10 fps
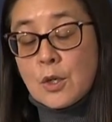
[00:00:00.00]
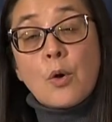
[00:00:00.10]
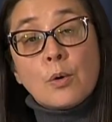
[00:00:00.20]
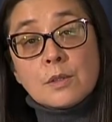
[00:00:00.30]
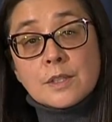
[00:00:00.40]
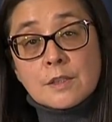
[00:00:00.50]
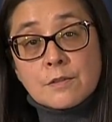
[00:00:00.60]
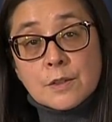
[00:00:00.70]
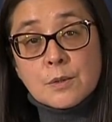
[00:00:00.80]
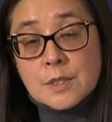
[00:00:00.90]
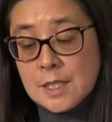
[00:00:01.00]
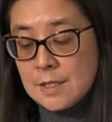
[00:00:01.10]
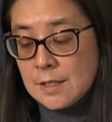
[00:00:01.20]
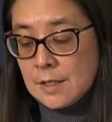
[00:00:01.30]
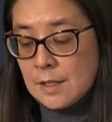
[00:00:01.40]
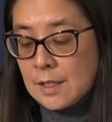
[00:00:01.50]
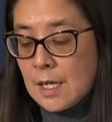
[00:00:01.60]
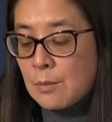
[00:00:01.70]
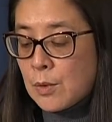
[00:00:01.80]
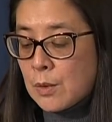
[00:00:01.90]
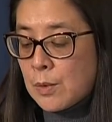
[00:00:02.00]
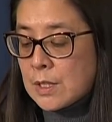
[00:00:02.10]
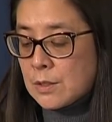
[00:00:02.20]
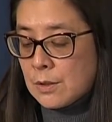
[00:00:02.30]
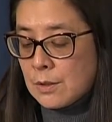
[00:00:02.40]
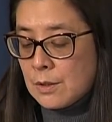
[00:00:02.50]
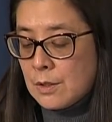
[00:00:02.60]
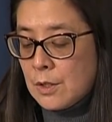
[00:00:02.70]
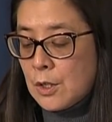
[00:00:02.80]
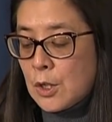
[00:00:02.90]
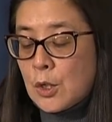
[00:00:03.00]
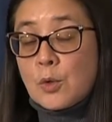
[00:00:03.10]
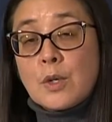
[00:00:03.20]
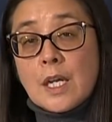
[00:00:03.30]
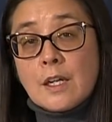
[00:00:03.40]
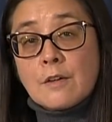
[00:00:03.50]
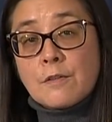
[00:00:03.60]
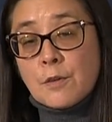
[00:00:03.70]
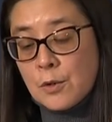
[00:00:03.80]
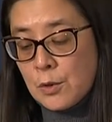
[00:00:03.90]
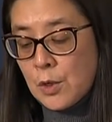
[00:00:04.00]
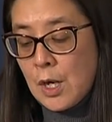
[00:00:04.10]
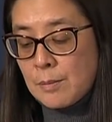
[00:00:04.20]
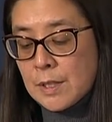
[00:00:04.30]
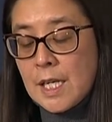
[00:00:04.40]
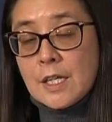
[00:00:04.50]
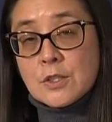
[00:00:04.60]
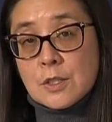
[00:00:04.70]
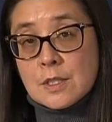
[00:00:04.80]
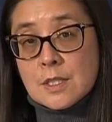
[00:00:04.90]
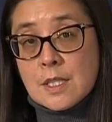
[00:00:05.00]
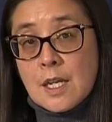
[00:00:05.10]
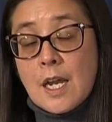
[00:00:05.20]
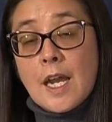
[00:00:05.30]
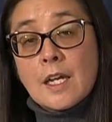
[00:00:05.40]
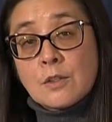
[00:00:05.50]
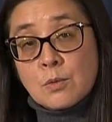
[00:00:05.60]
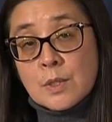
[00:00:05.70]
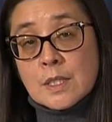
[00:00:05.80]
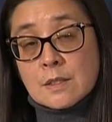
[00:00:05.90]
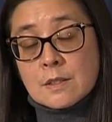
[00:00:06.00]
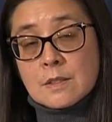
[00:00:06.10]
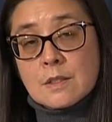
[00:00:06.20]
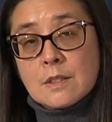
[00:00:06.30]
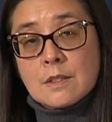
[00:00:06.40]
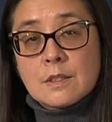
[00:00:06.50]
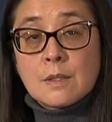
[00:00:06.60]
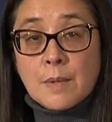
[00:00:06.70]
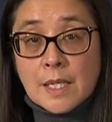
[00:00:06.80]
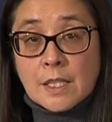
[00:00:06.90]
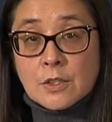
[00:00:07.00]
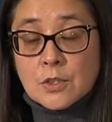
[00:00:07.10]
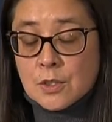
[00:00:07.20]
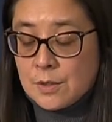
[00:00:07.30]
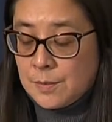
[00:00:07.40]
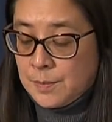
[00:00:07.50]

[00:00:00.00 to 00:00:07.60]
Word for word: Cold and flu season come with winter, creating further complications and risks to manage.